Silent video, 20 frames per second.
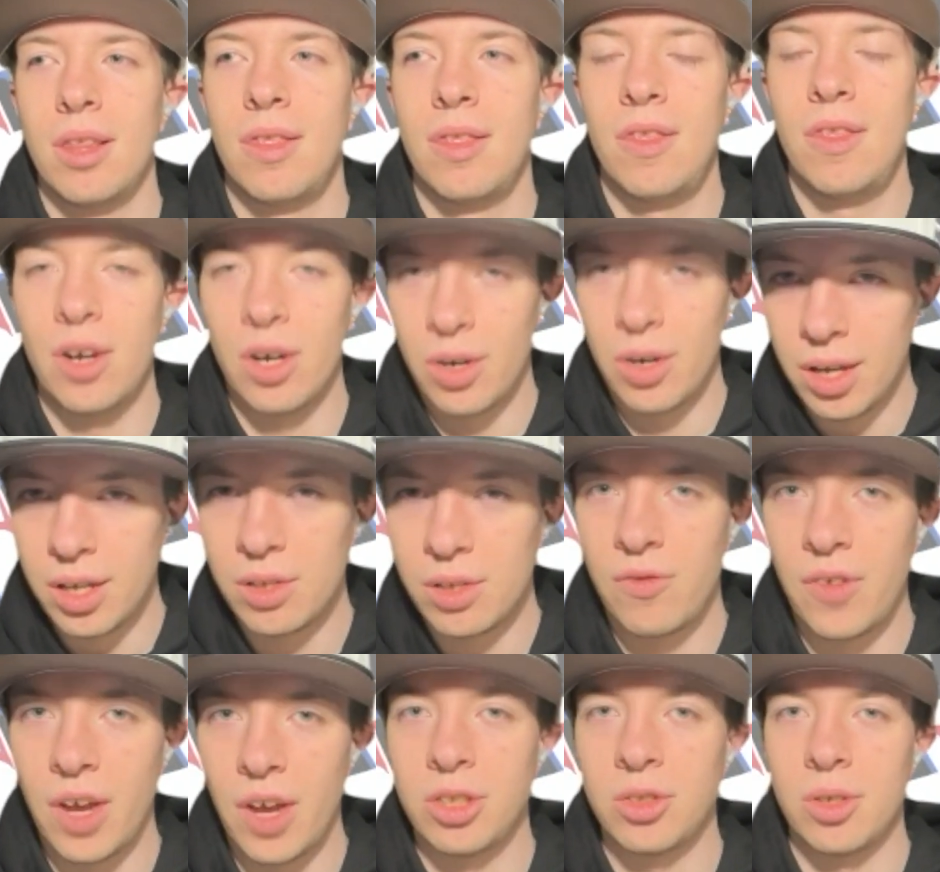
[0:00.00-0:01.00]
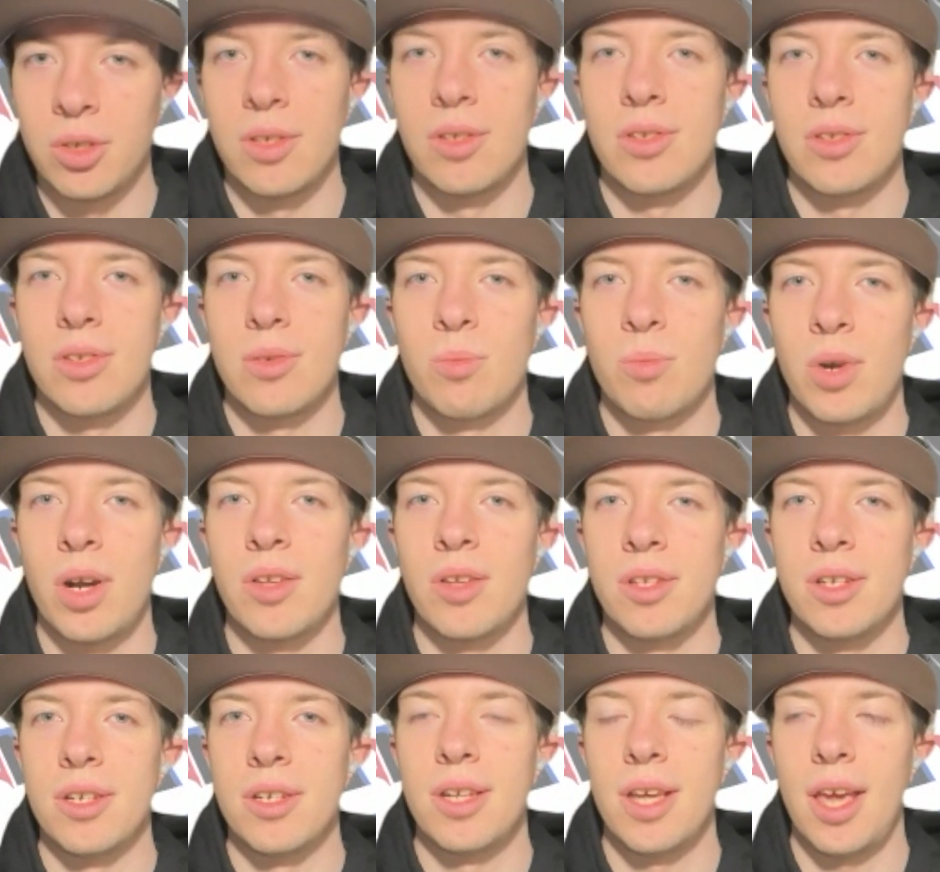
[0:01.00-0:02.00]
there is veterans
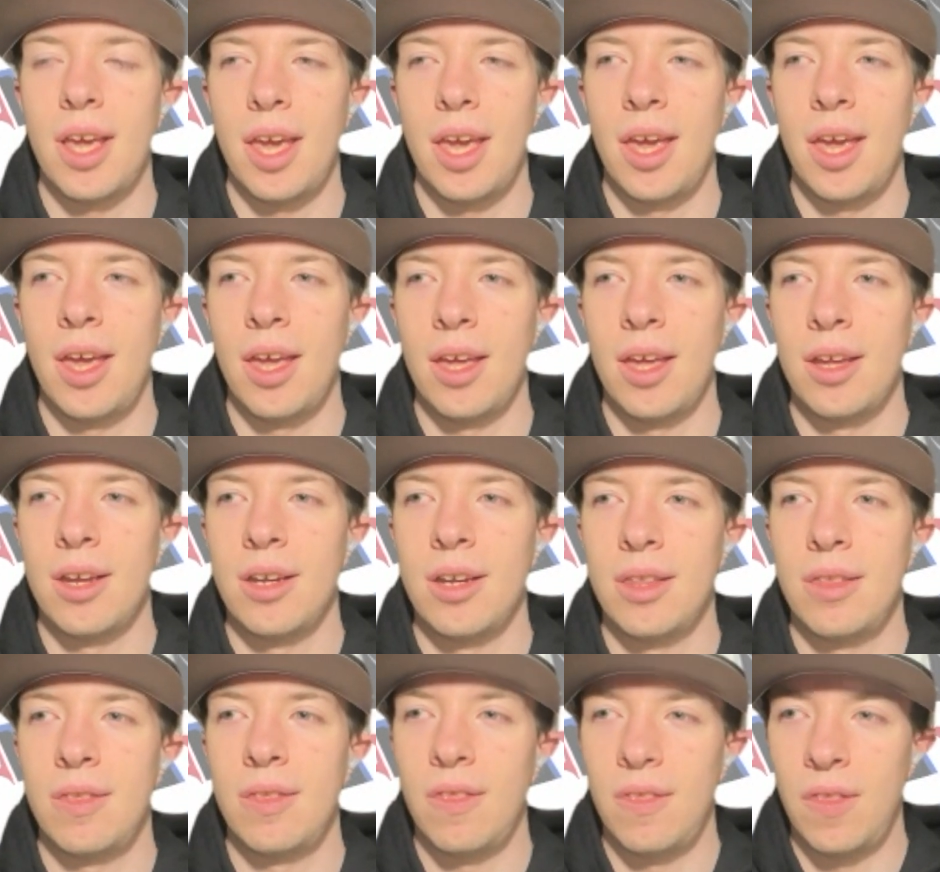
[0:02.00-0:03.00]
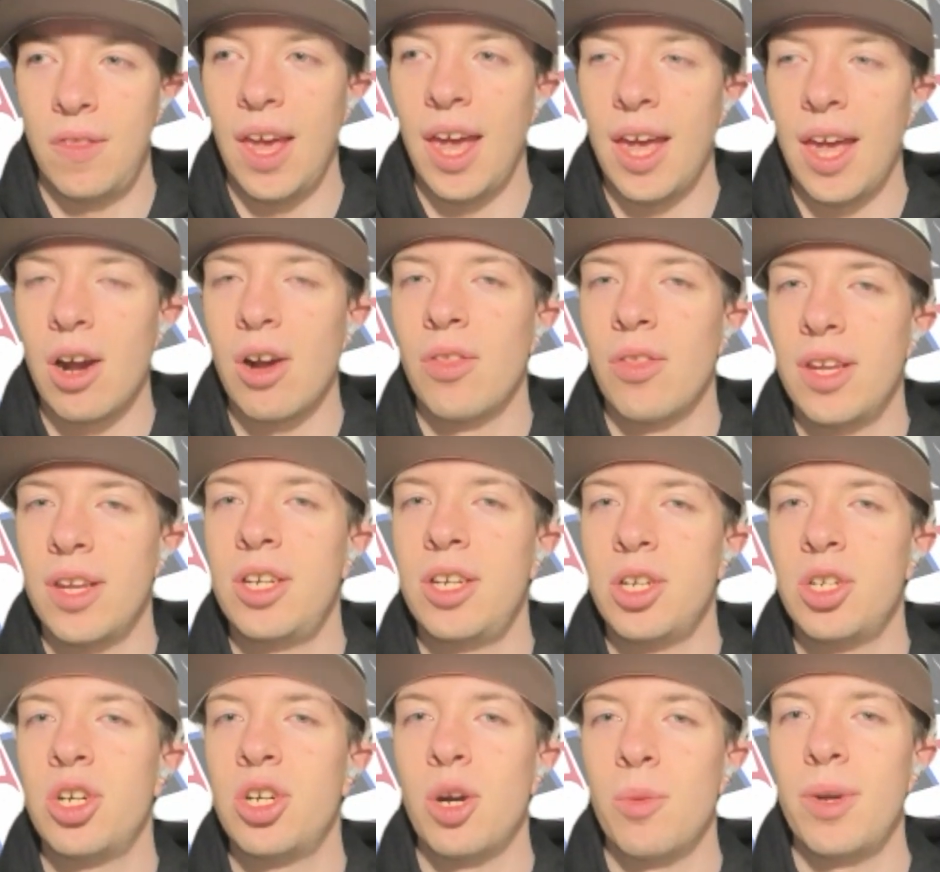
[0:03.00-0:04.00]
present, and they are the
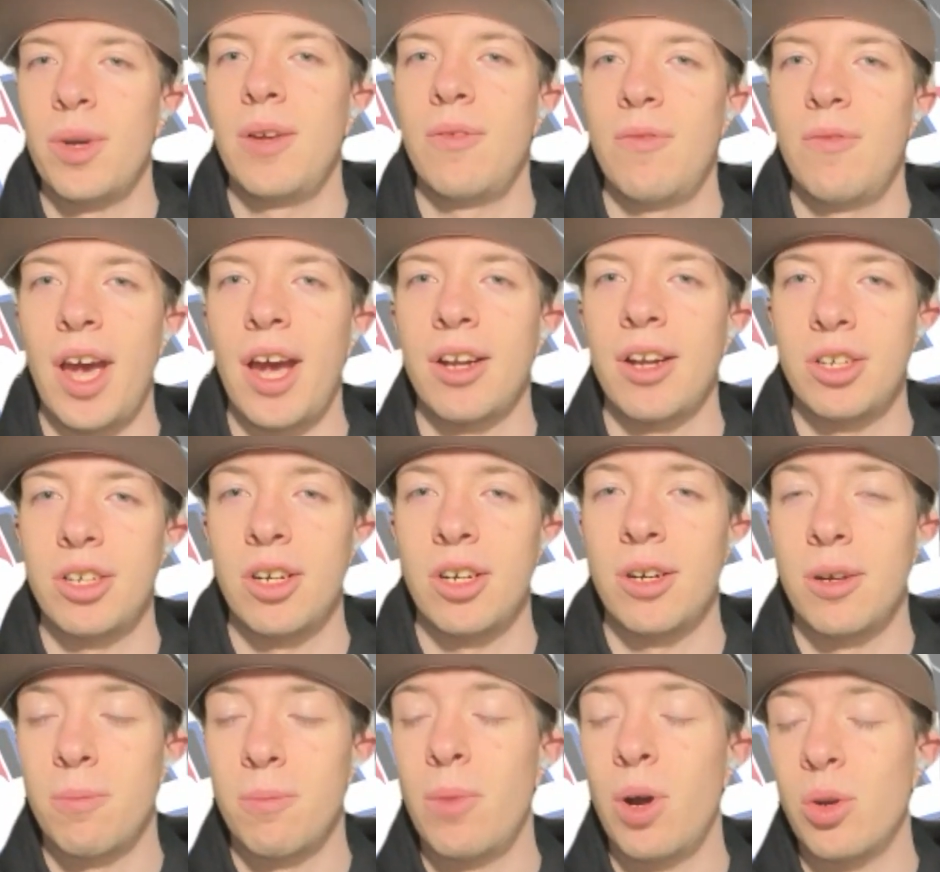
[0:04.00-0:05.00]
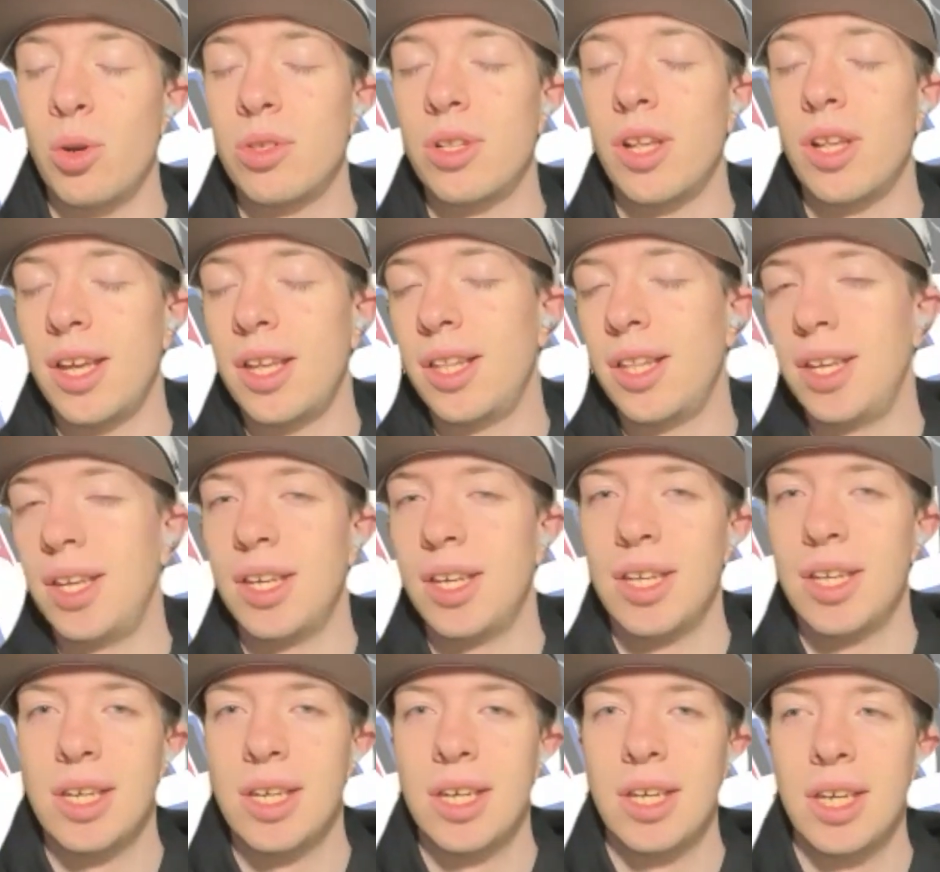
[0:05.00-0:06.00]
determining factor, most likely,
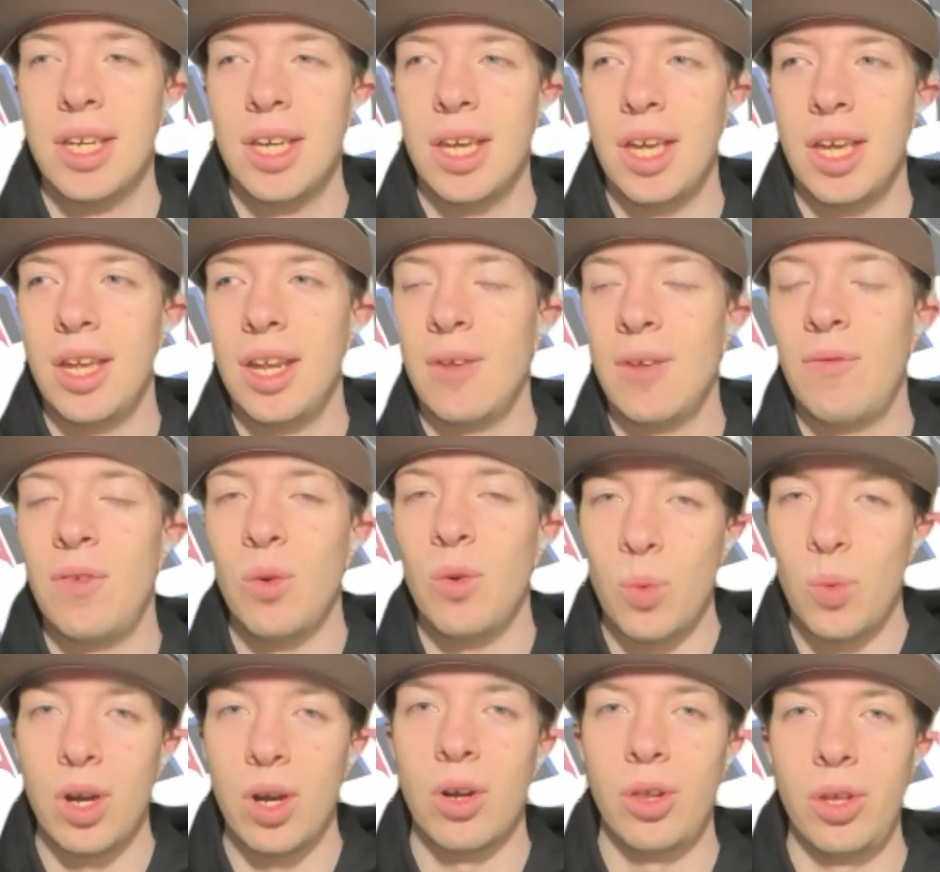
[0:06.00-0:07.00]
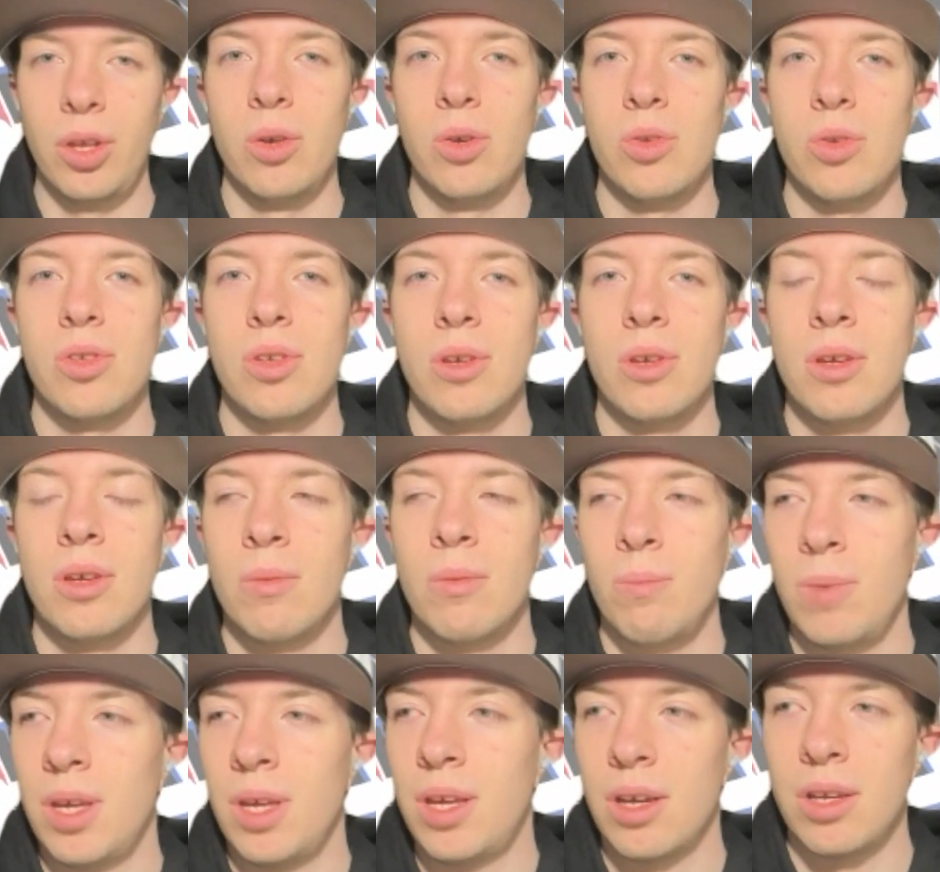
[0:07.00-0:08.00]
and if you win or lose.
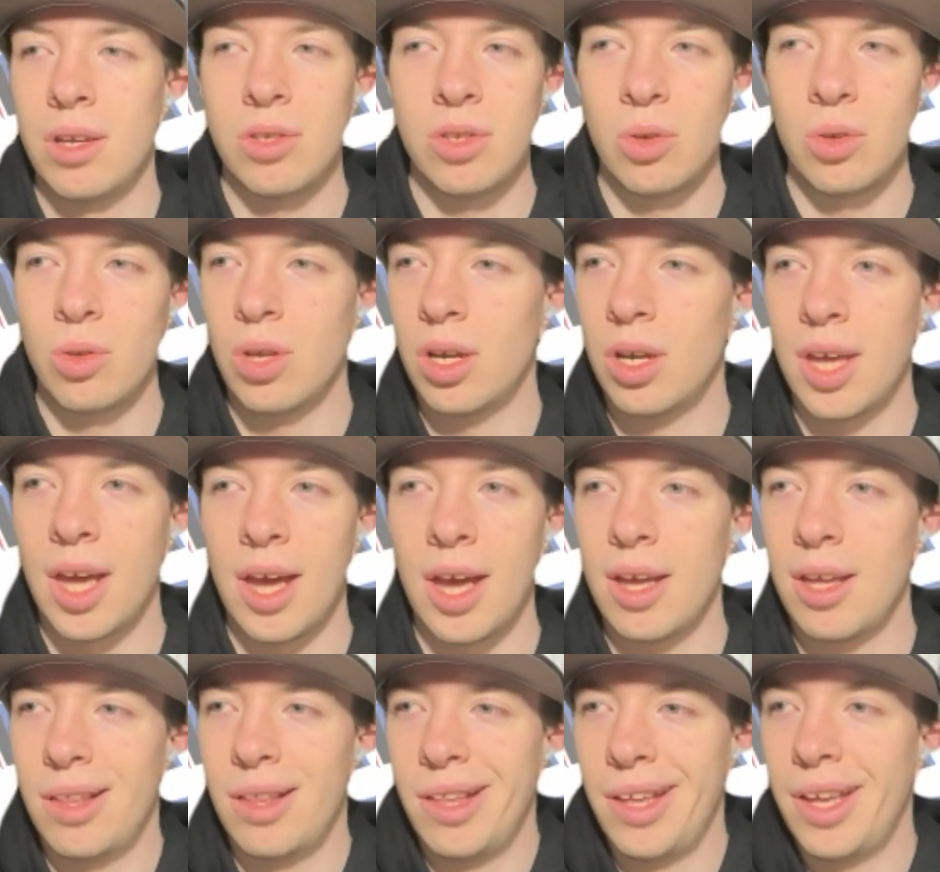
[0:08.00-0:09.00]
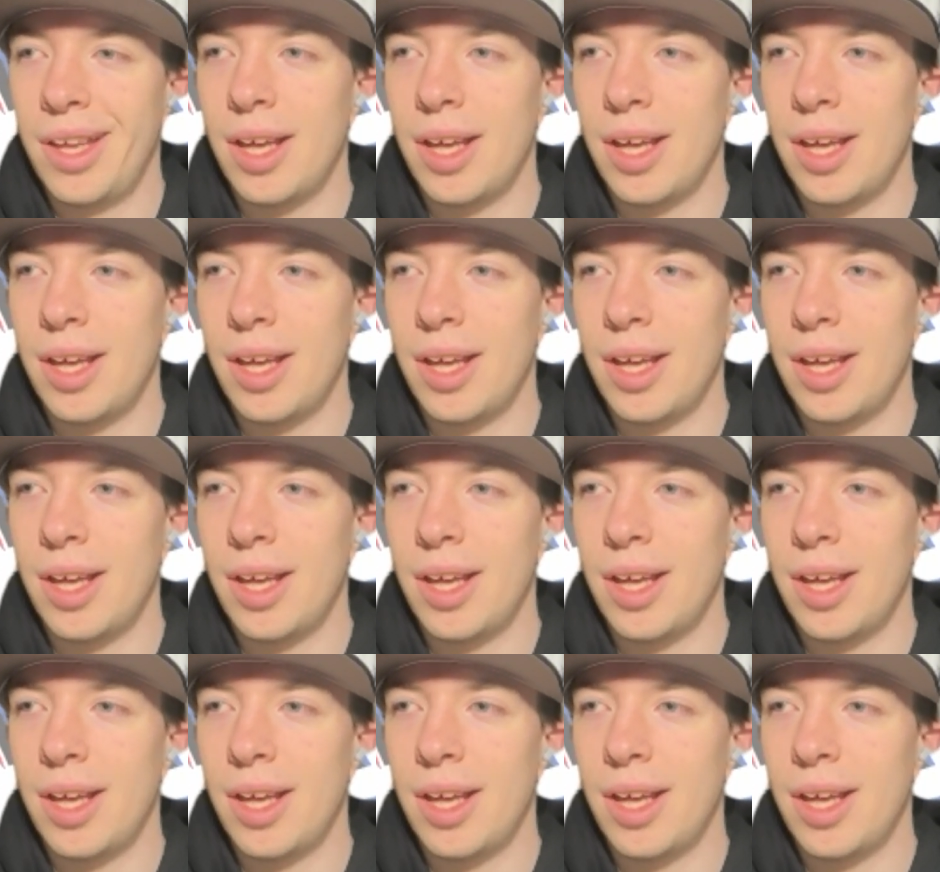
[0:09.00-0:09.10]
Because you look at,